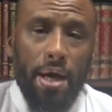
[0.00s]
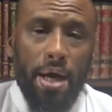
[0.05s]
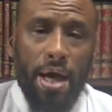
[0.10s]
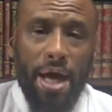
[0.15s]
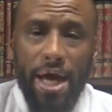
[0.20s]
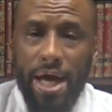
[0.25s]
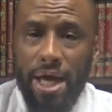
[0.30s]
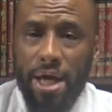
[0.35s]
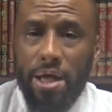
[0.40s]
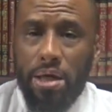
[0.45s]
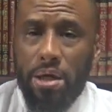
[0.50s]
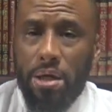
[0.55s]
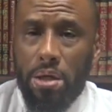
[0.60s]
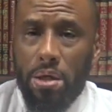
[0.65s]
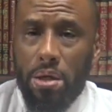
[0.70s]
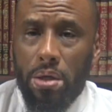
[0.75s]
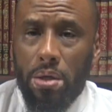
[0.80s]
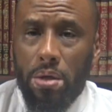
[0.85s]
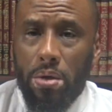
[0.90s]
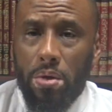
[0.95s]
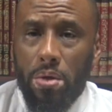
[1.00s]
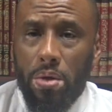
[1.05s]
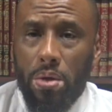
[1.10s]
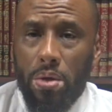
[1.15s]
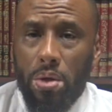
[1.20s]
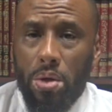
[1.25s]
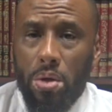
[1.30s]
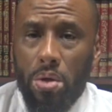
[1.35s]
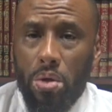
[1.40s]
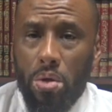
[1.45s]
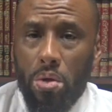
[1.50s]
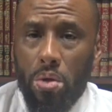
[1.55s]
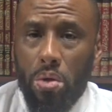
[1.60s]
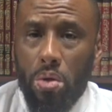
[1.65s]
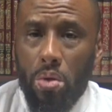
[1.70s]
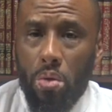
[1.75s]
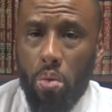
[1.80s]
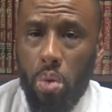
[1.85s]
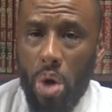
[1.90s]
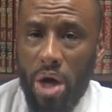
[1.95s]
And
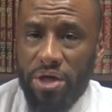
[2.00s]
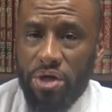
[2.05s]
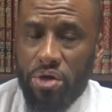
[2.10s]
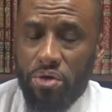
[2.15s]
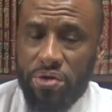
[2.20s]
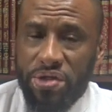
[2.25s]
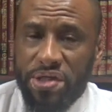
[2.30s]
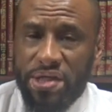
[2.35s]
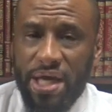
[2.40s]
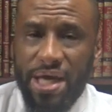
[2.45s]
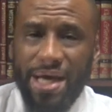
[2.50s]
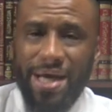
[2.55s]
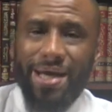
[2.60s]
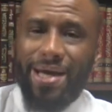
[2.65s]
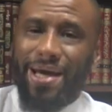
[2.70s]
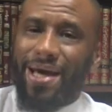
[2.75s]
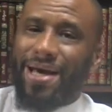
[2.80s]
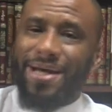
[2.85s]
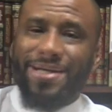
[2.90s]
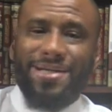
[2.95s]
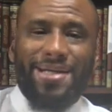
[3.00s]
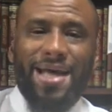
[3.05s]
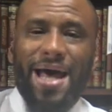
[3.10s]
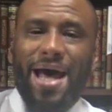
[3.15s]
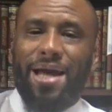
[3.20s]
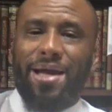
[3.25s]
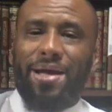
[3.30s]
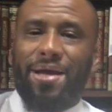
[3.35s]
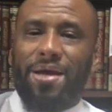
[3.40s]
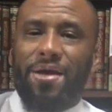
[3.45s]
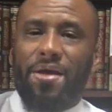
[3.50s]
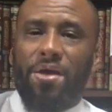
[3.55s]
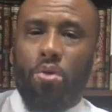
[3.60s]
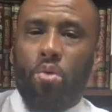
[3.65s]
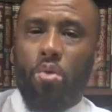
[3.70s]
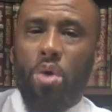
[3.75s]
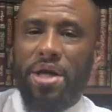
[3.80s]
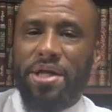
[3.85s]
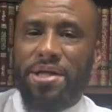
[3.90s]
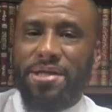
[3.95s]
what you see is that
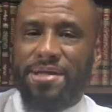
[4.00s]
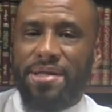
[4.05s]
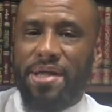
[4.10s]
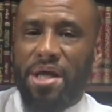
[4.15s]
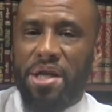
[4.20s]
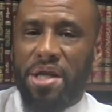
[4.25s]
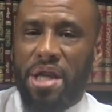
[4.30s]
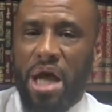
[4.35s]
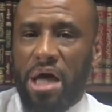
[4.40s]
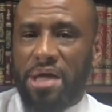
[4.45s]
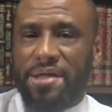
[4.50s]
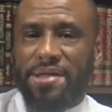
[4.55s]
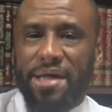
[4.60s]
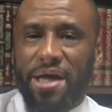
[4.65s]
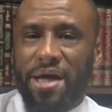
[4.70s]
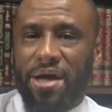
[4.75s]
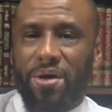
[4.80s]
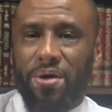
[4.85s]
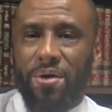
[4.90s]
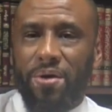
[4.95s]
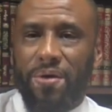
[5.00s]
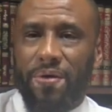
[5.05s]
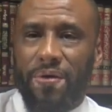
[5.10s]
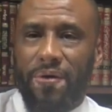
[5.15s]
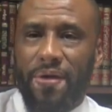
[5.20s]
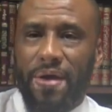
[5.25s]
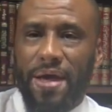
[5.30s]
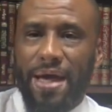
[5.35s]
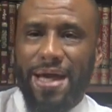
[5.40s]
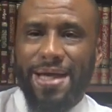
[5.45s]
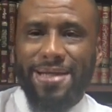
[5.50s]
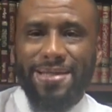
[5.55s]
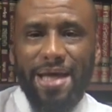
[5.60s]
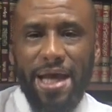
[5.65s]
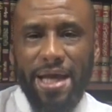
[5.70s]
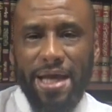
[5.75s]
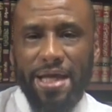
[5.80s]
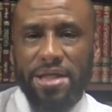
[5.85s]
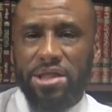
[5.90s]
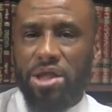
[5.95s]
what is the nux here is
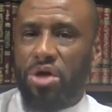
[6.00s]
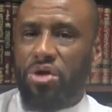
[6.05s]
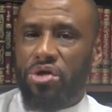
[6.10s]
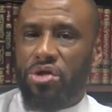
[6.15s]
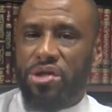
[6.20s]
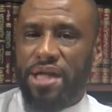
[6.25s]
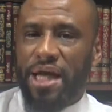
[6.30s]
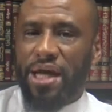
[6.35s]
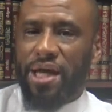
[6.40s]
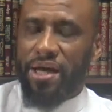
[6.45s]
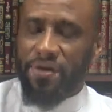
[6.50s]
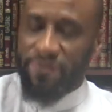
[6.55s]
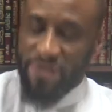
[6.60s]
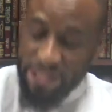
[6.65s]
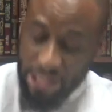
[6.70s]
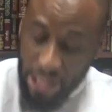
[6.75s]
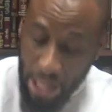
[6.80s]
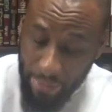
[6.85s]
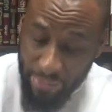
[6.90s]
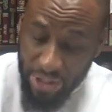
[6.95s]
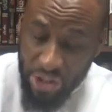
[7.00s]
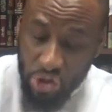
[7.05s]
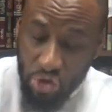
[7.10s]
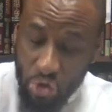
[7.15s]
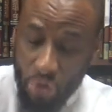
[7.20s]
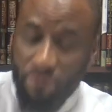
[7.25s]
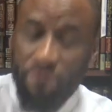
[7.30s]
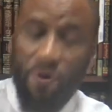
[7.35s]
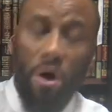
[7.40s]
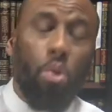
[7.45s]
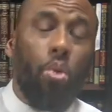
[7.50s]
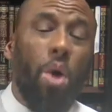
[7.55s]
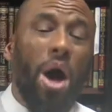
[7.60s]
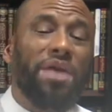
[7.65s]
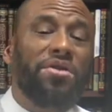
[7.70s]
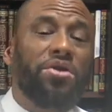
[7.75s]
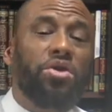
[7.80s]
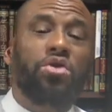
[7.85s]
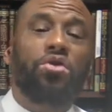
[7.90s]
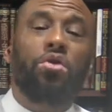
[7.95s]
that his understanding of Islam is so far
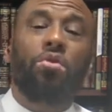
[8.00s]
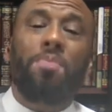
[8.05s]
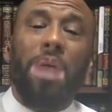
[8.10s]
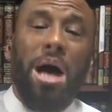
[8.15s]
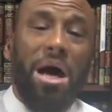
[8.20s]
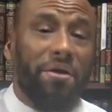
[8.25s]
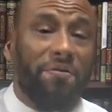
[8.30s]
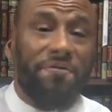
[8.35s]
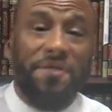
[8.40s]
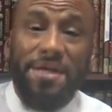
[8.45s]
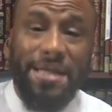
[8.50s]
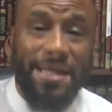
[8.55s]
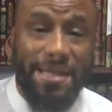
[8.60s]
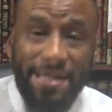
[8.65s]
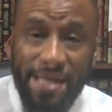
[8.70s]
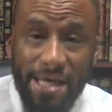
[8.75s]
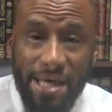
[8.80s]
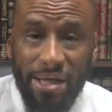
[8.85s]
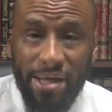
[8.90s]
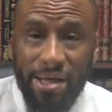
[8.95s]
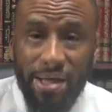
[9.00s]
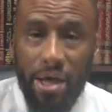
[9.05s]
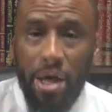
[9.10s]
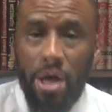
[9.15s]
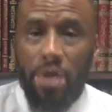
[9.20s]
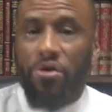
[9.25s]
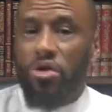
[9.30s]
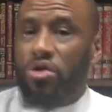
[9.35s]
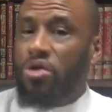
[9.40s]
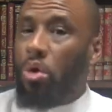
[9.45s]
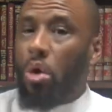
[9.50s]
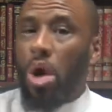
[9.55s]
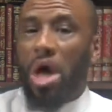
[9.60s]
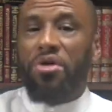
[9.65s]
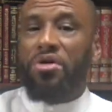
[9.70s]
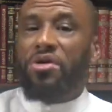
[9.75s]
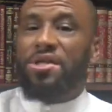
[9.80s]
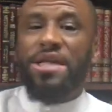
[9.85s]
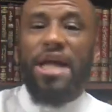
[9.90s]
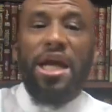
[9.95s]
wide there's no ma'rifat to deen. There's no
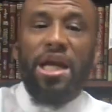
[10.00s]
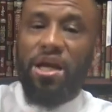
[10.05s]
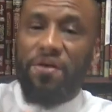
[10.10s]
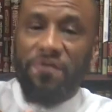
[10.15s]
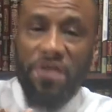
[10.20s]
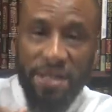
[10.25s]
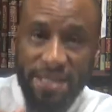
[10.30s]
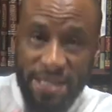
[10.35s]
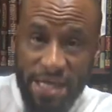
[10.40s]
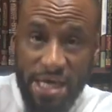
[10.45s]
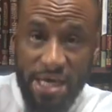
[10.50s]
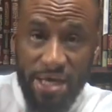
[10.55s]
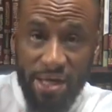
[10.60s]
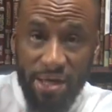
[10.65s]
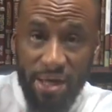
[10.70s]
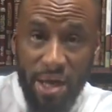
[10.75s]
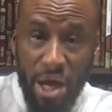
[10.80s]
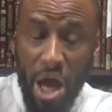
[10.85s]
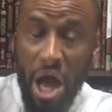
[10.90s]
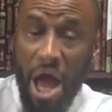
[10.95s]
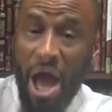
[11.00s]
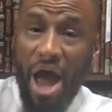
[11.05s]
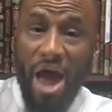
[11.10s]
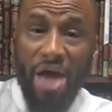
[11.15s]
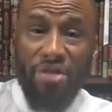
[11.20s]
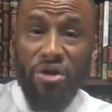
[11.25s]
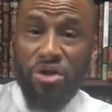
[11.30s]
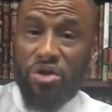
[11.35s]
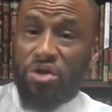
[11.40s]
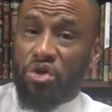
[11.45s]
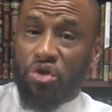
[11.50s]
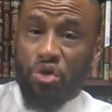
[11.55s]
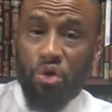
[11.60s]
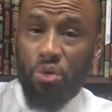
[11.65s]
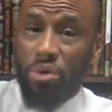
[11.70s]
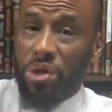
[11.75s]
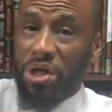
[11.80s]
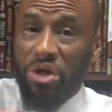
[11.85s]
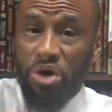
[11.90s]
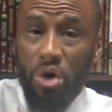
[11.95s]
understanding of the deen. And there's
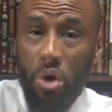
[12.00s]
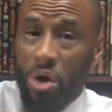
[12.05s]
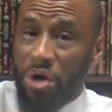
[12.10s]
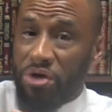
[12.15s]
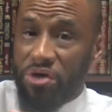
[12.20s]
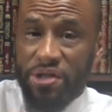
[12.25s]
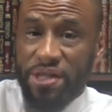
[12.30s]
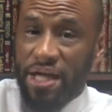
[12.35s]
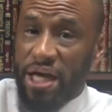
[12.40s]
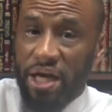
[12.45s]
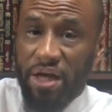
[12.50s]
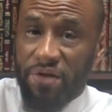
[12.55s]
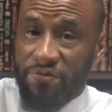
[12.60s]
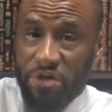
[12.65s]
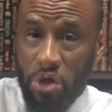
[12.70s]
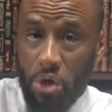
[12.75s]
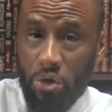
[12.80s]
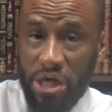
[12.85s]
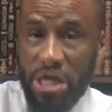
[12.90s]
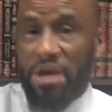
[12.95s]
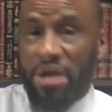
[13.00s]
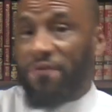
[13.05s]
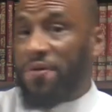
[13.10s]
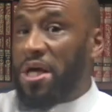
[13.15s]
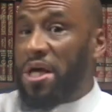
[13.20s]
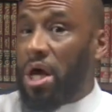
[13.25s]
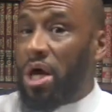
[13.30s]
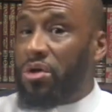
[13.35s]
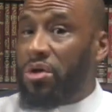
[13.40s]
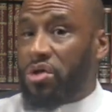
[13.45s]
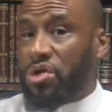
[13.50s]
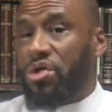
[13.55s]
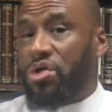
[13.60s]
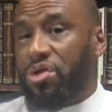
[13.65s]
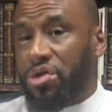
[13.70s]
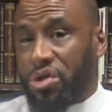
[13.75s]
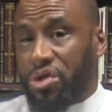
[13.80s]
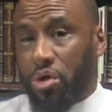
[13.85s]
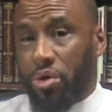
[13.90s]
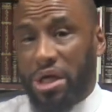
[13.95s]
truly no understanding of Tawheed. If he
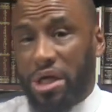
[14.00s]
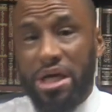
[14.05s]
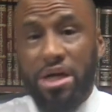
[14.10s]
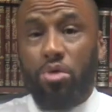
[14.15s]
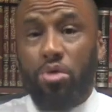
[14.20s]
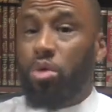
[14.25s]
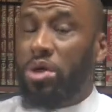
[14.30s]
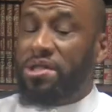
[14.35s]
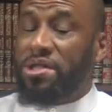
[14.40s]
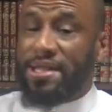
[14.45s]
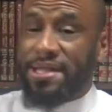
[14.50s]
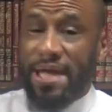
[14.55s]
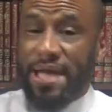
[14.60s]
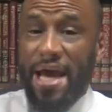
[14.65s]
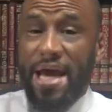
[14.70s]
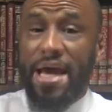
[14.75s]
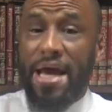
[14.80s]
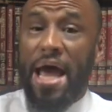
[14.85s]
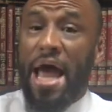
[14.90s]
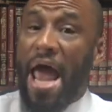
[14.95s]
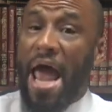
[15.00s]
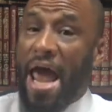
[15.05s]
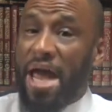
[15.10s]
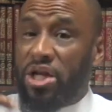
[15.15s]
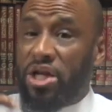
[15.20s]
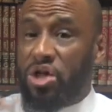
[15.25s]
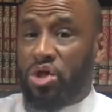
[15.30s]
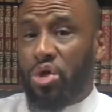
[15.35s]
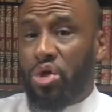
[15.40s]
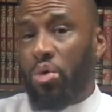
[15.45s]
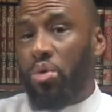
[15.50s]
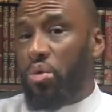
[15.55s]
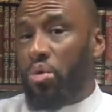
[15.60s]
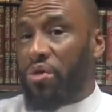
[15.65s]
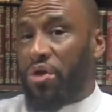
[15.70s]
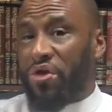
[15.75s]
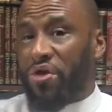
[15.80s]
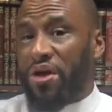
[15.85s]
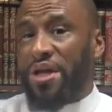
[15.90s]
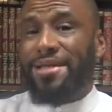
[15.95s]
understood Tawheed, he wouldn't say and do
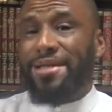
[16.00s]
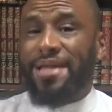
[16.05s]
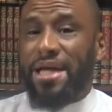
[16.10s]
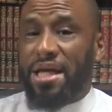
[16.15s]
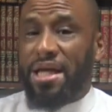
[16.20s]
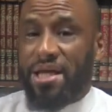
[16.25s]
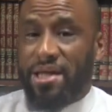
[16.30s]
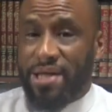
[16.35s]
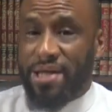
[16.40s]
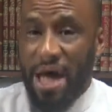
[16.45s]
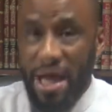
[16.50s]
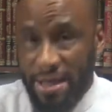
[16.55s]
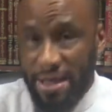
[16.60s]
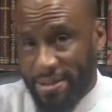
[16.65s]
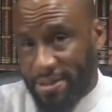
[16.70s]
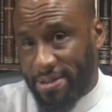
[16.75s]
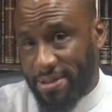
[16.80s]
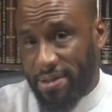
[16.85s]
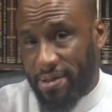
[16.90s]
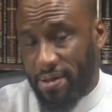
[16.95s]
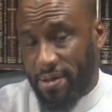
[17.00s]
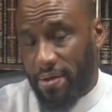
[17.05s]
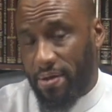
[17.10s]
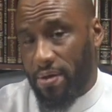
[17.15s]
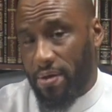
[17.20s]
the things that he does.